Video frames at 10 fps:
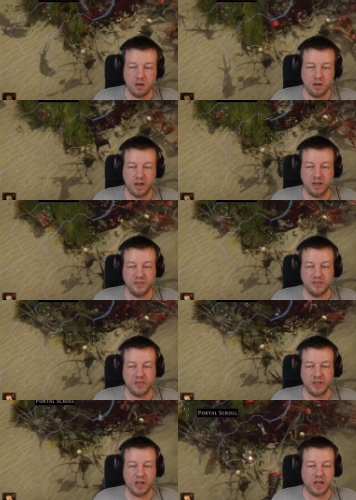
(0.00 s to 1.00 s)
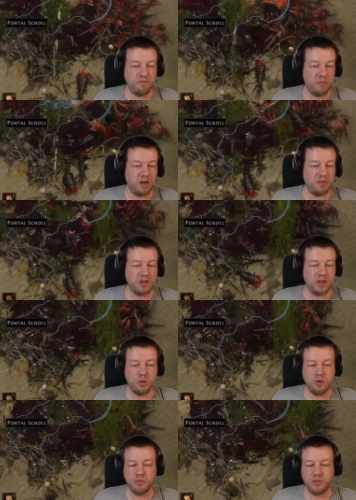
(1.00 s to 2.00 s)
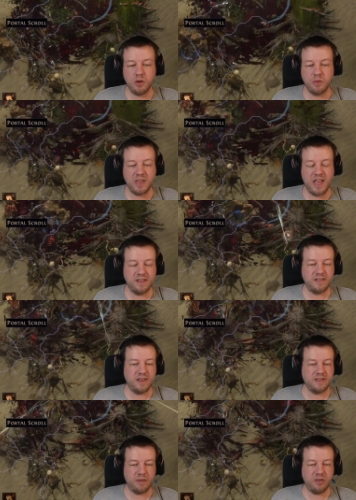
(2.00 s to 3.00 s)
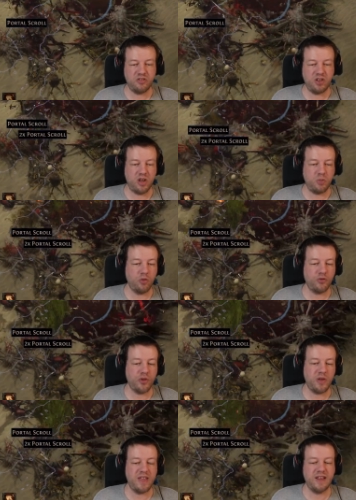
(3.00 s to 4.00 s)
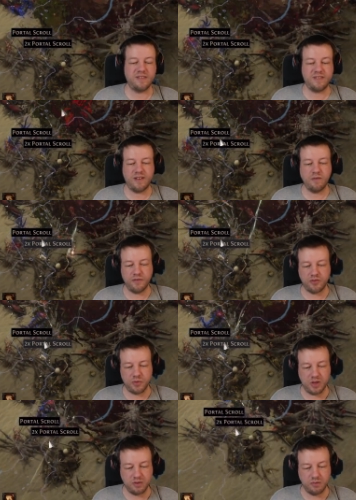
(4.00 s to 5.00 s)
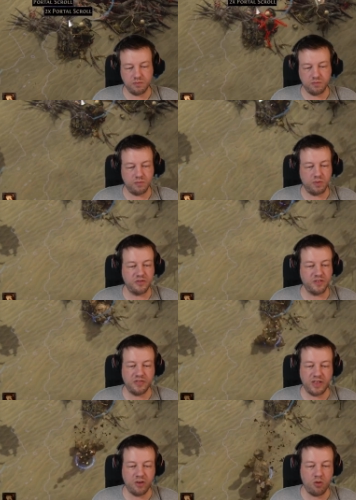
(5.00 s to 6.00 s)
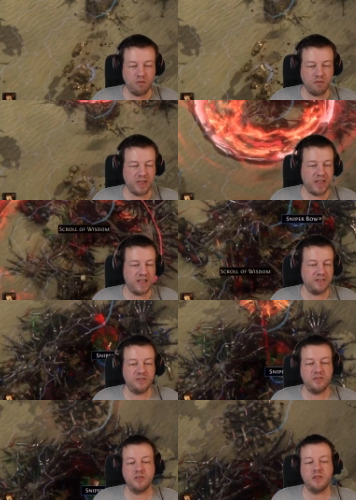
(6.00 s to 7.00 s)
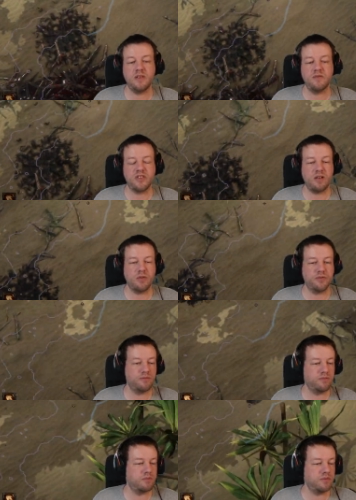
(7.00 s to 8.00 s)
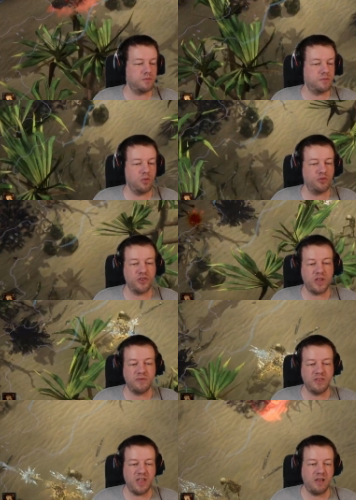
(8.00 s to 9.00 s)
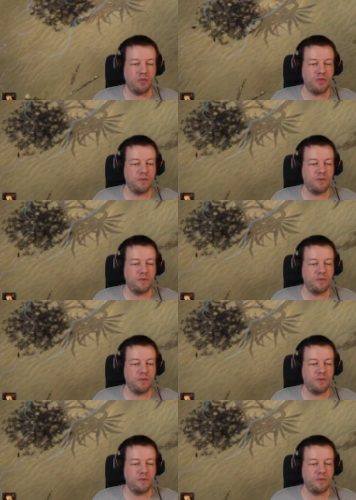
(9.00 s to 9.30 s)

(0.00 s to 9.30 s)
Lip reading: Now you can see the life bar of the golem. The golem can take damage, and it will also heal itself as well. Because the aura it casts to give us health also gives it health.